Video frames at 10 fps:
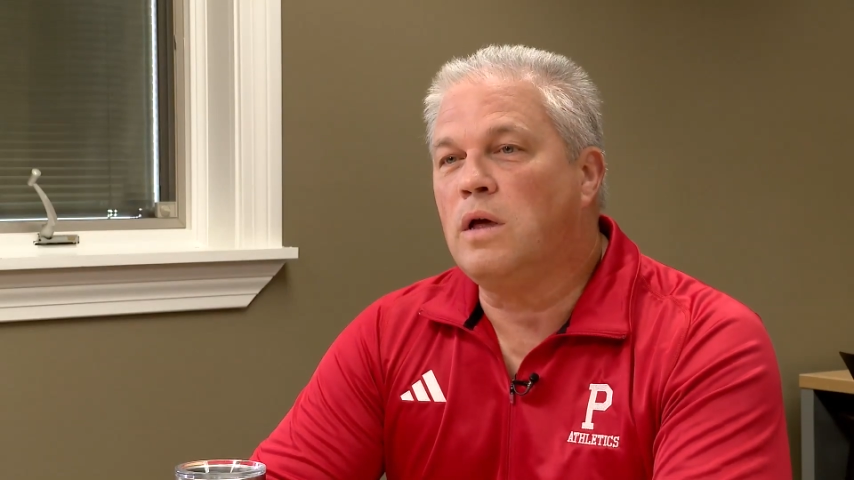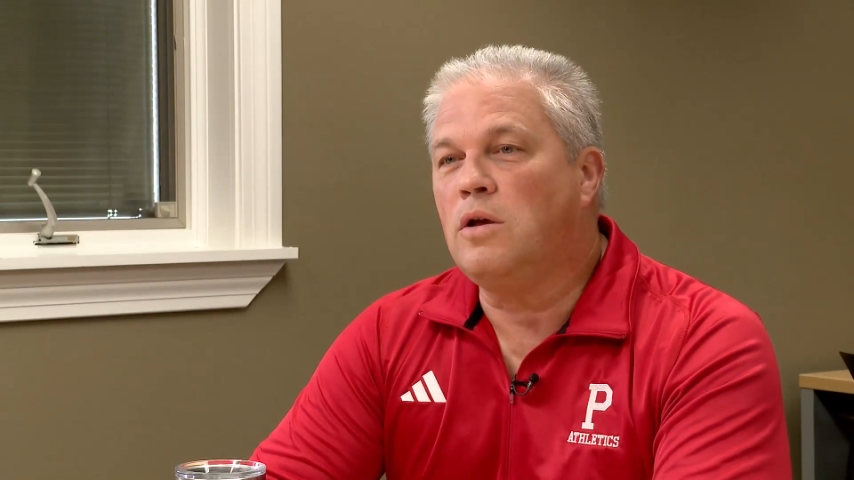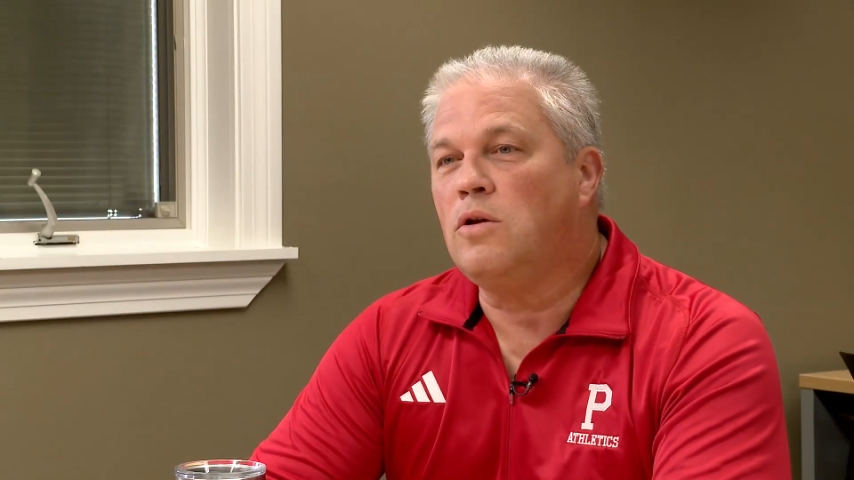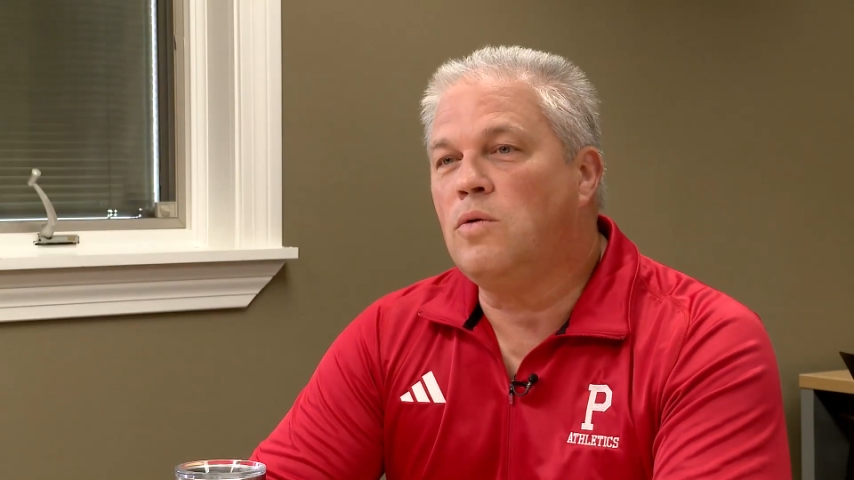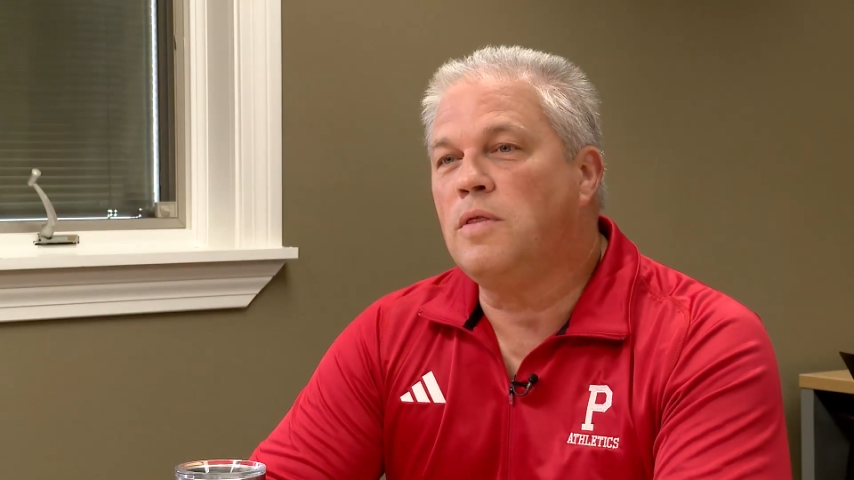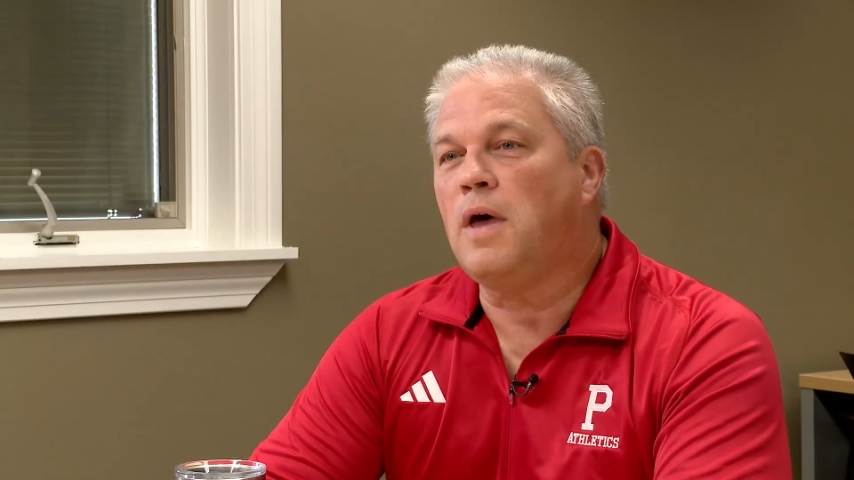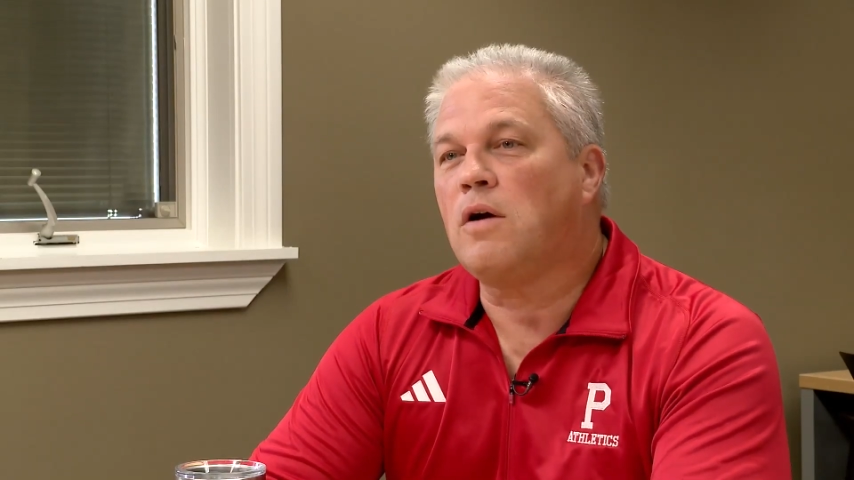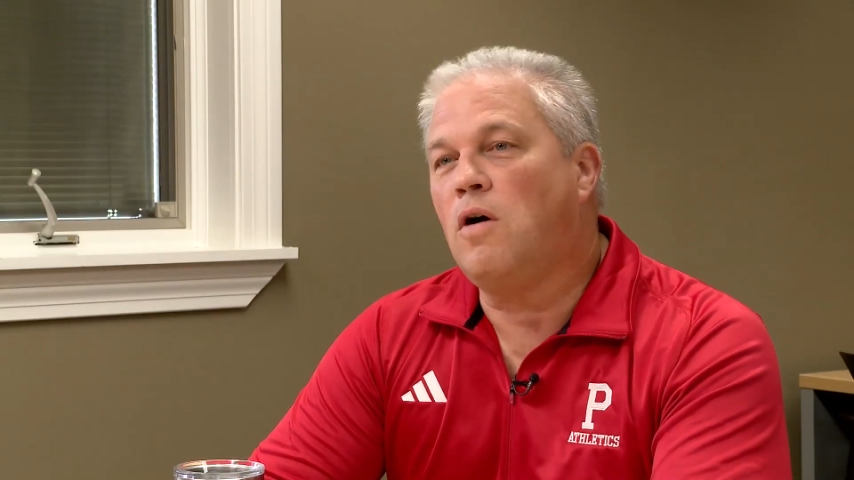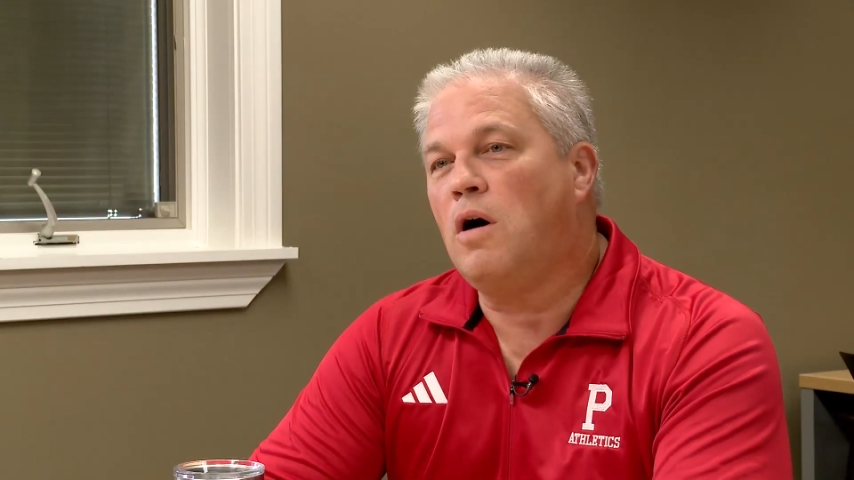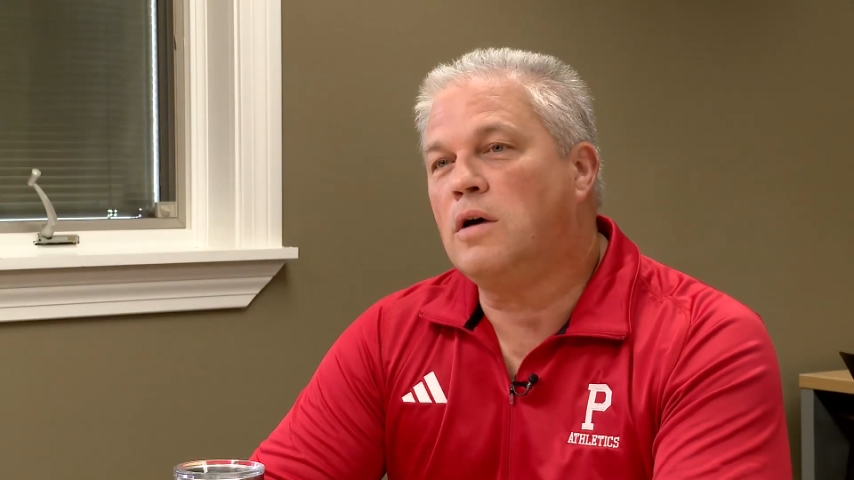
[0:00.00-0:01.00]
can you do with that
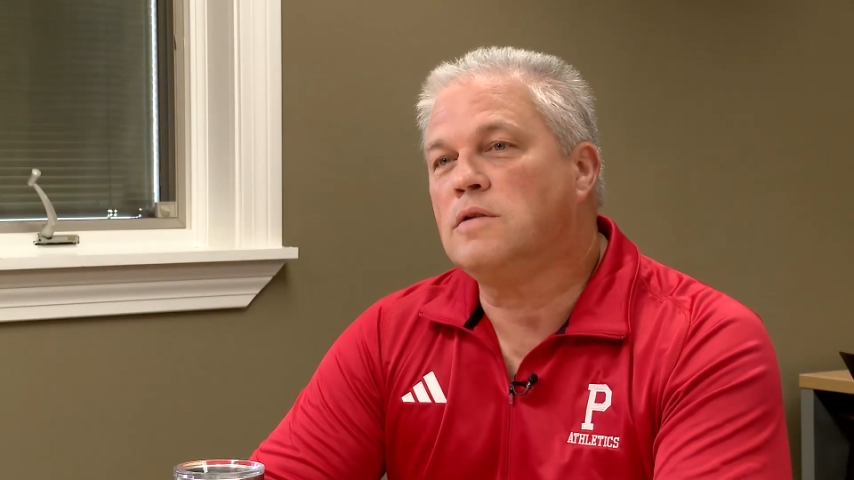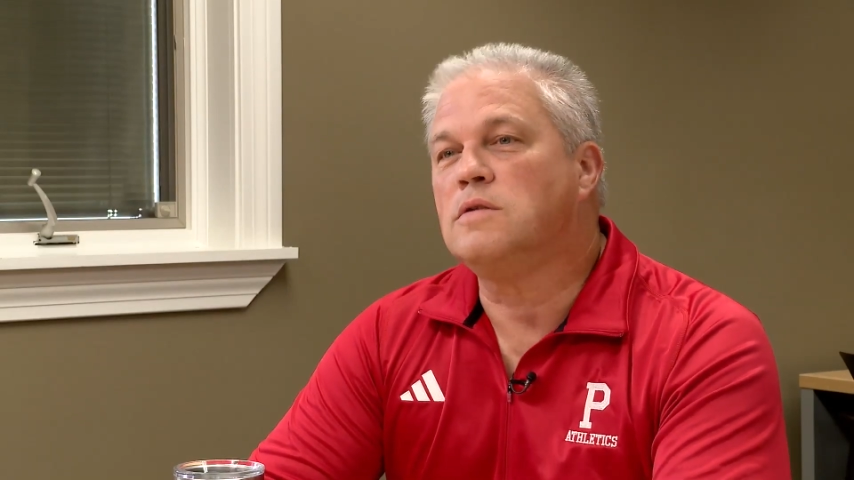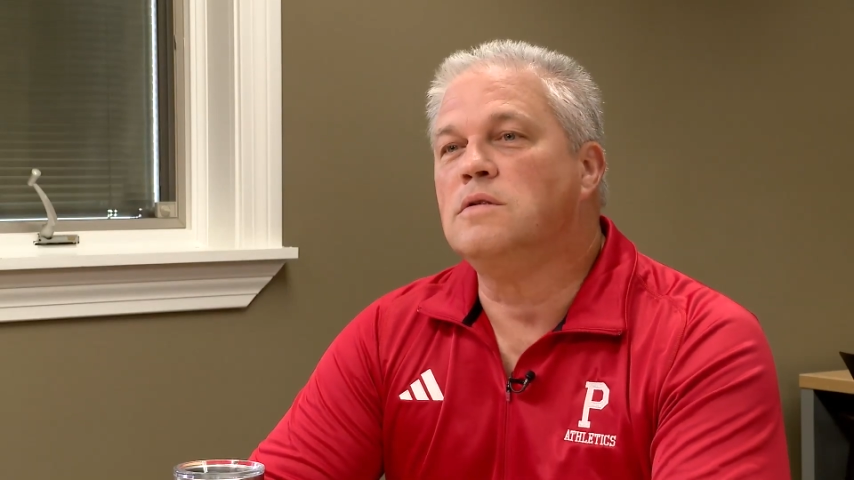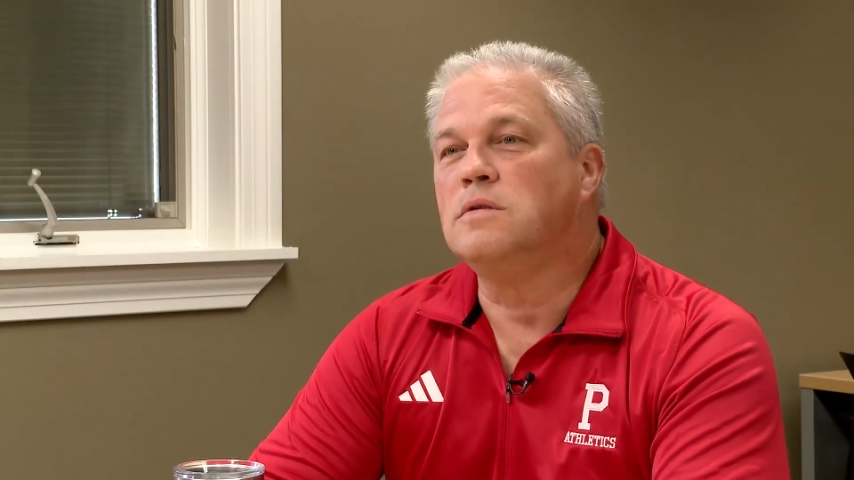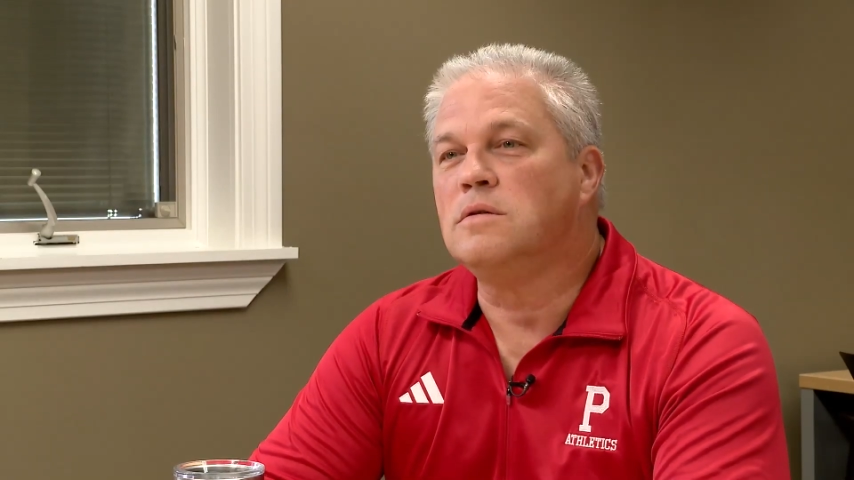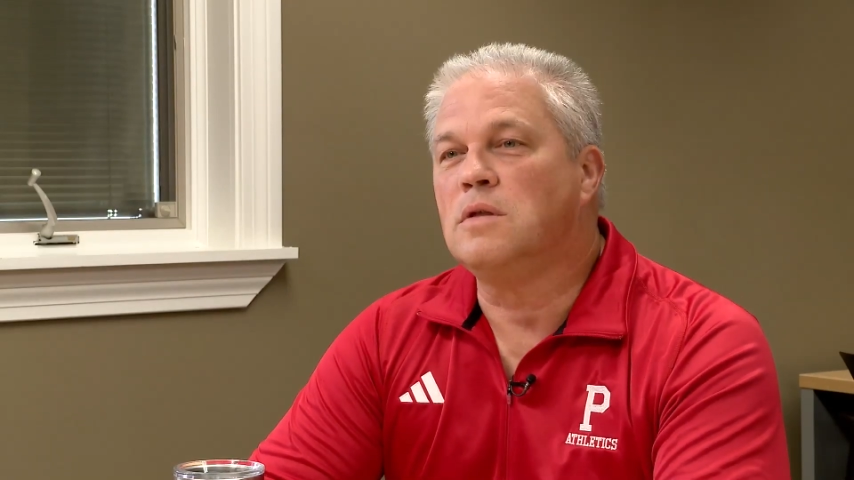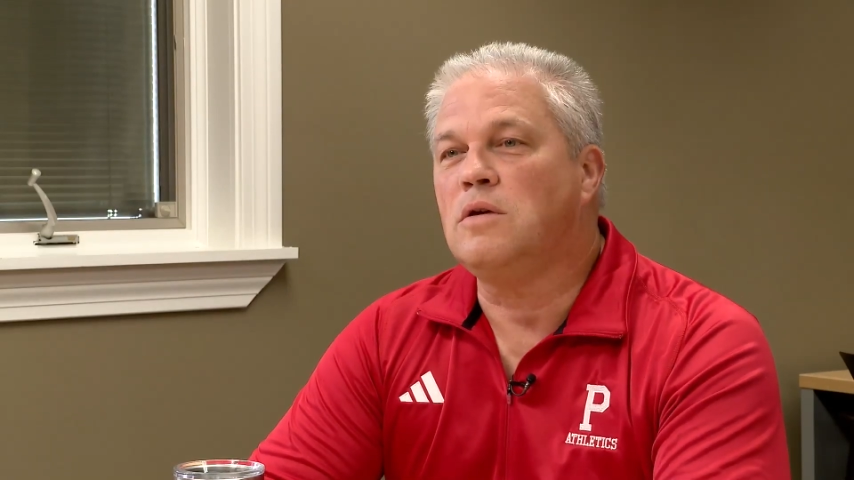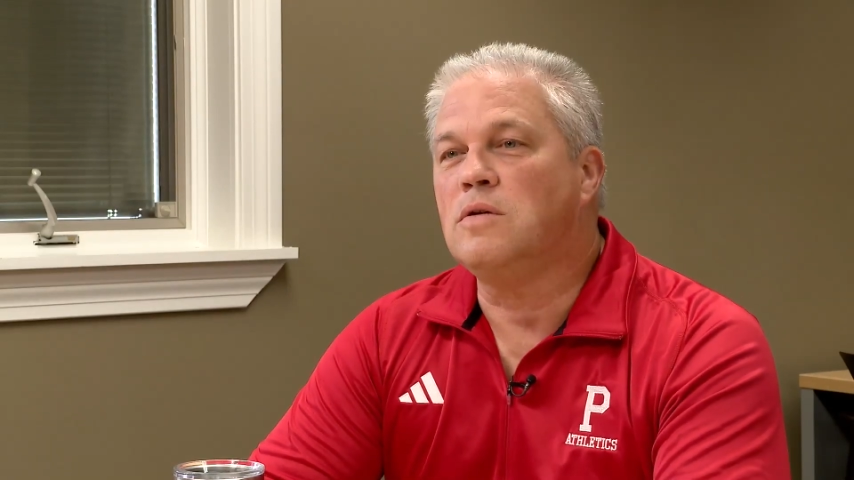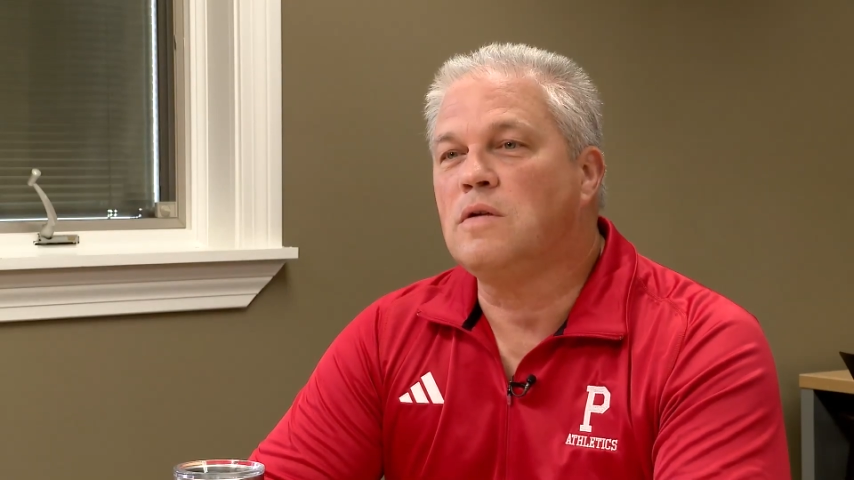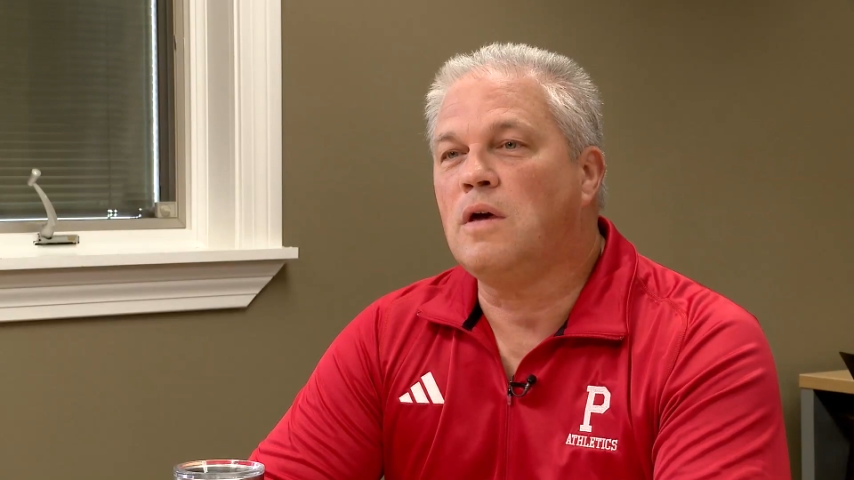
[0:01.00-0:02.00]
cost that
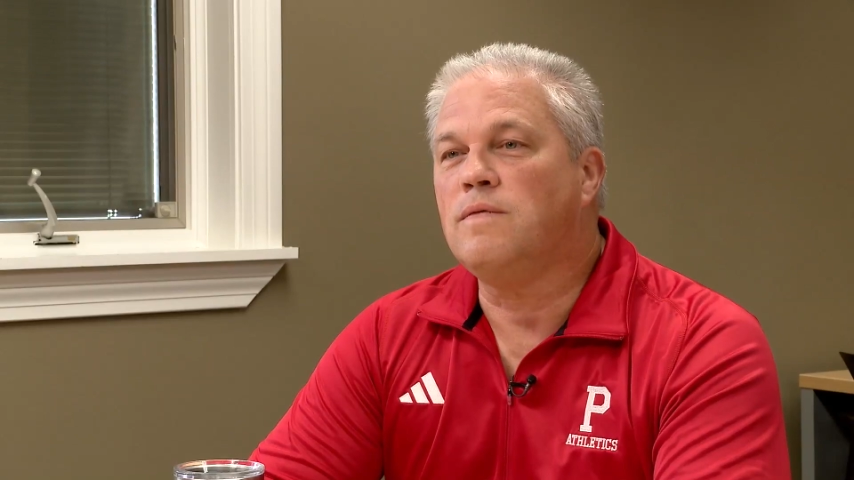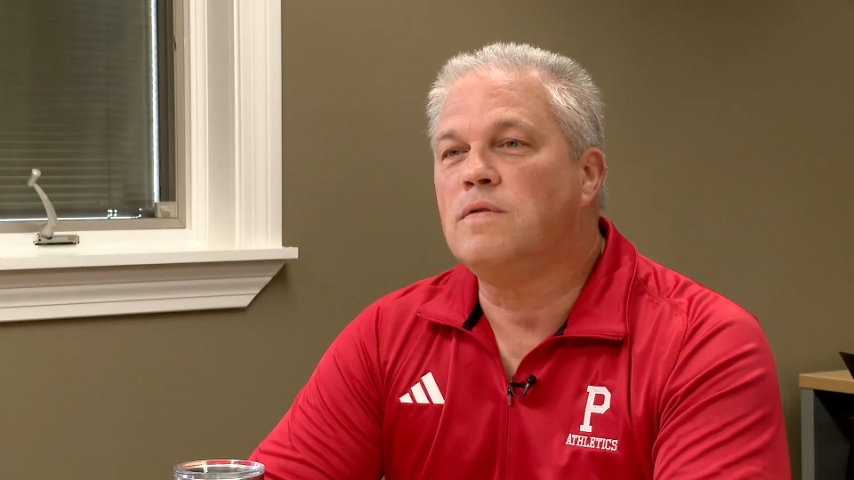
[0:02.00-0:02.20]
you save?